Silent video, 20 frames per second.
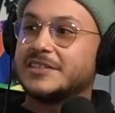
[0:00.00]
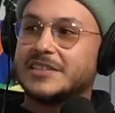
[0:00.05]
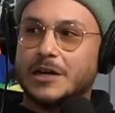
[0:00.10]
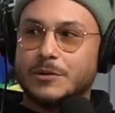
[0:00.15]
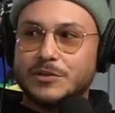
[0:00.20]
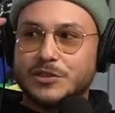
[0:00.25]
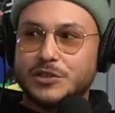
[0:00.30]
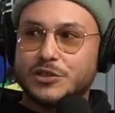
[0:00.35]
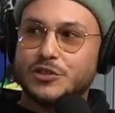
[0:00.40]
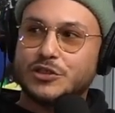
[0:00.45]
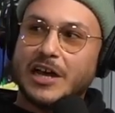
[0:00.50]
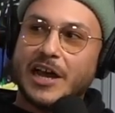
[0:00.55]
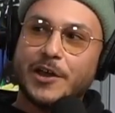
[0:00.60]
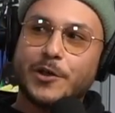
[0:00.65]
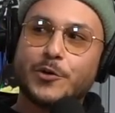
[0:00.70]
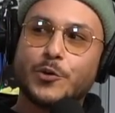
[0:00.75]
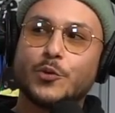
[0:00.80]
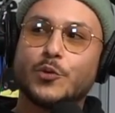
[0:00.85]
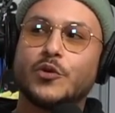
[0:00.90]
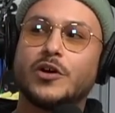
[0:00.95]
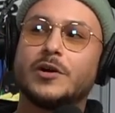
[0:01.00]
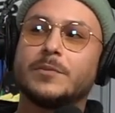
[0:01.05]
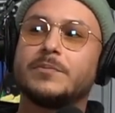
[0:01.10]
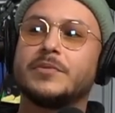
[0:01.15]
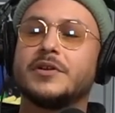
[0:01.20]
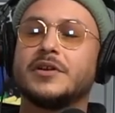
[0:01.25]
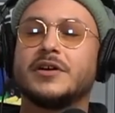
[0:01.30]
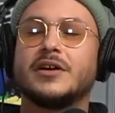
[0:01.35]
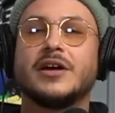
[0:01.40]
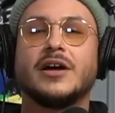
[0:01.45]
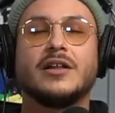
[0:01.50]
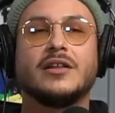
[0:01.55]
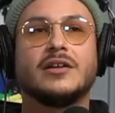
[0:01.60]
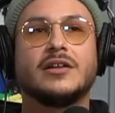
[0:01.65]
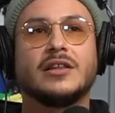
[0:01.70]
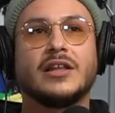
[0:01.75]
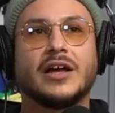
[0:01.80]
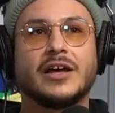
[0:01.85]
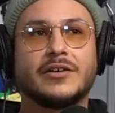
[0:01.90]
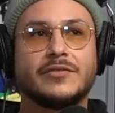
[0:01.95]
I grew up in a hella,
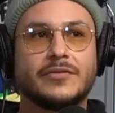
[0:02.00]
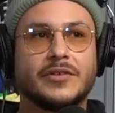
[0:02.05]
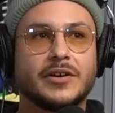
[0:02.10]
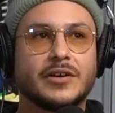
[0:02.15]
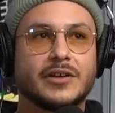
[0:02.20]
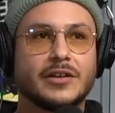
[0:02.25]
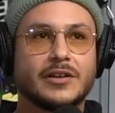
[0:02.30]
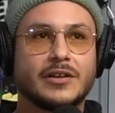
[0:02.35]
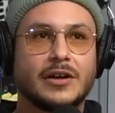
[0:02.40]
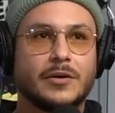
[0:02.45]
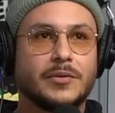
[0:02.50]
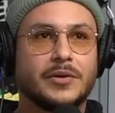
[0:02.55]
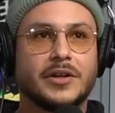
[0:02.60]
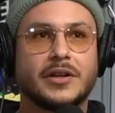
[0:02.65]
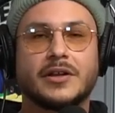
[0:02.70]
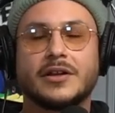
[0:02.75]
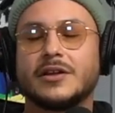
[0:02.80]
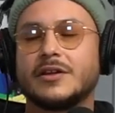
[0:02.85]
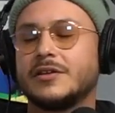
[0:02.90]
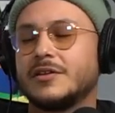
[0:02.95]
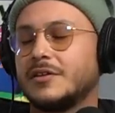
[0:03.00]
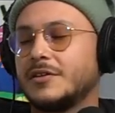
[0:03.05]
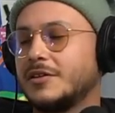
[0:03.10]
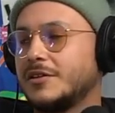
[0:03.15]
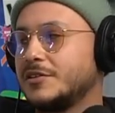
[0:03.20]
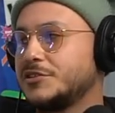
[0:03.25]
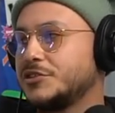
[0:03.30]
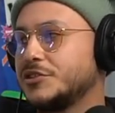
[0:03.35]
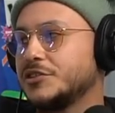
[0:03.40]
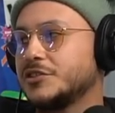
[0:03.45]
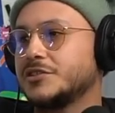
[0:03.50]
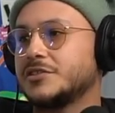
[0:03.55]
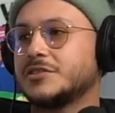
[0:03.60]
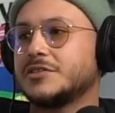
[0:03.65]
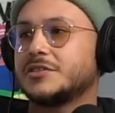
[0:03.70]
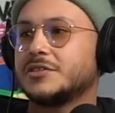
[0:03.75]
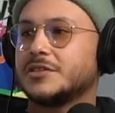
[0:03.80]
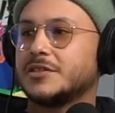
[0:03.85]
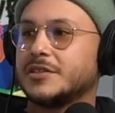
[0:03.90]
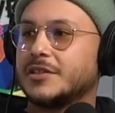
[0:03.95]
like, fucking, I went to church on
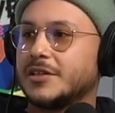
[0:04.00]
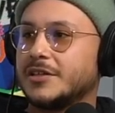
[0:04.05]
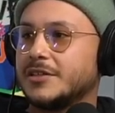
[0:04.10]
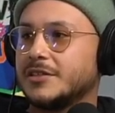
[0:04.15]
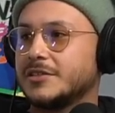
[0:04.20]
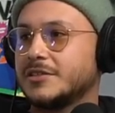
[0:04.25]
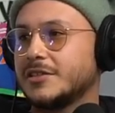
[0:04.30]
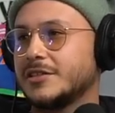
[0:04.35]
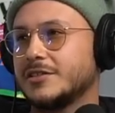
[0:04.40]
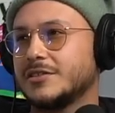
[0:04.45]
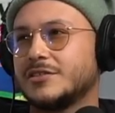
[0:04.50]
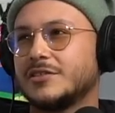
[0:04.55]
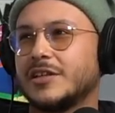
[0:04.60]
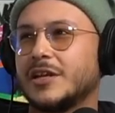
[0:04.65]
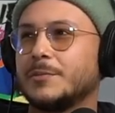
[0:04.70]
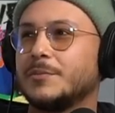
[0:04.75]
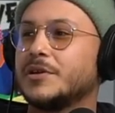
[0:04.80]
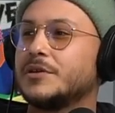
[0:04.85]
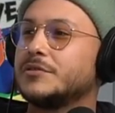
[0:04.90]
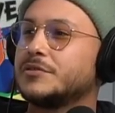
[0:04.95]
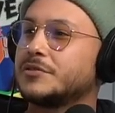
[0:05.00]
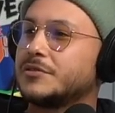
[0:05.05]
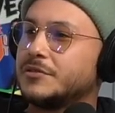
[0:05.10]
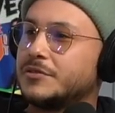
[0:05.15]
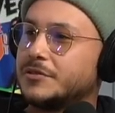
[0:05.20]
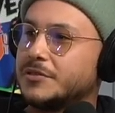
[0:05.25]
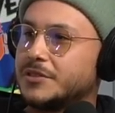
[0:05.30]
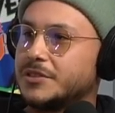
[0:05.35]
Sundays, like, until, like, middle school and